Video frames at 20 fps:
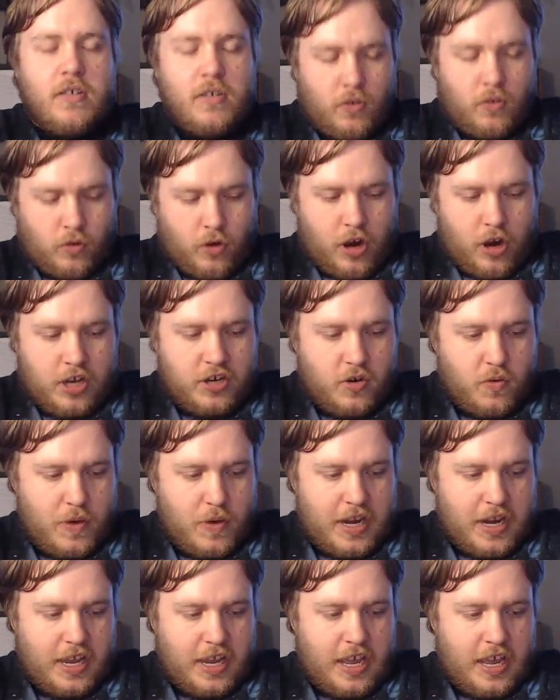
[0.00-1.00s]
Ronda
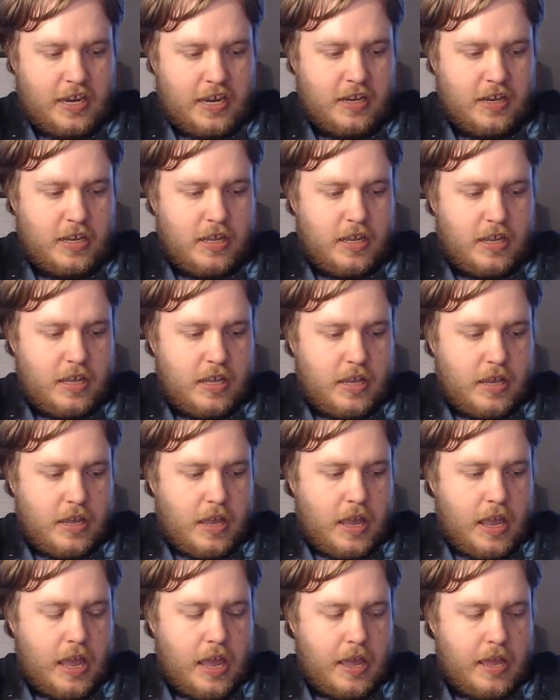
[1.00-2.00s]
winning it.
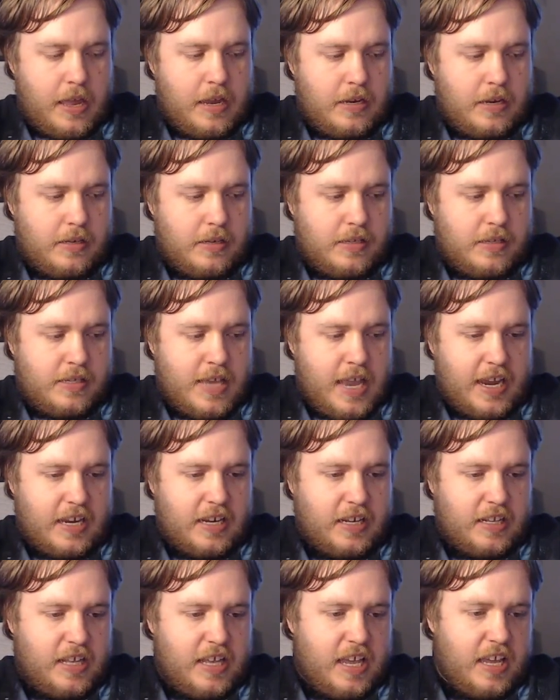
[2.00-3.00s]
And
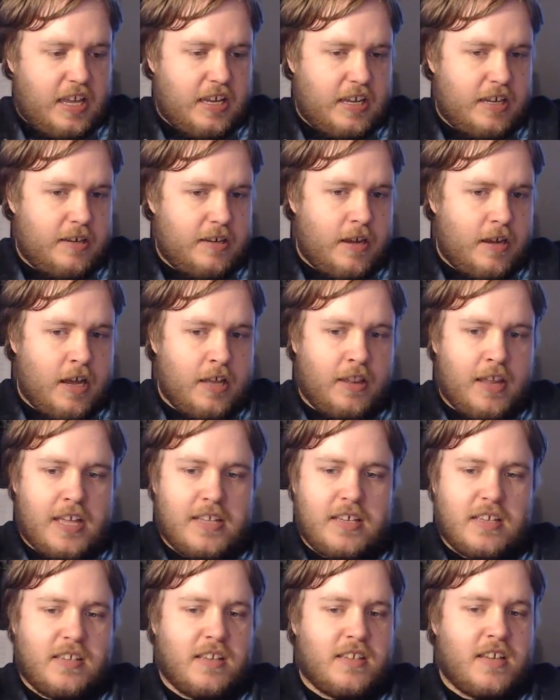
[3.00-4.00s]
secondly,
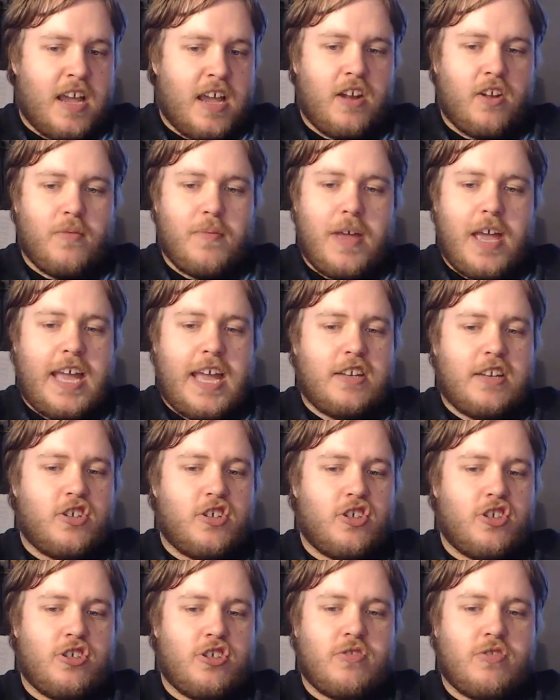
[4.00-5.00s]
unless it's a title
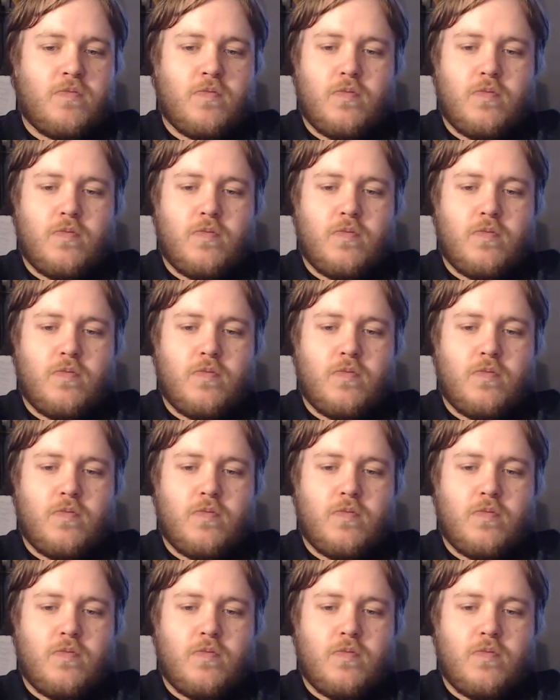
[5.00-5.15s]
match,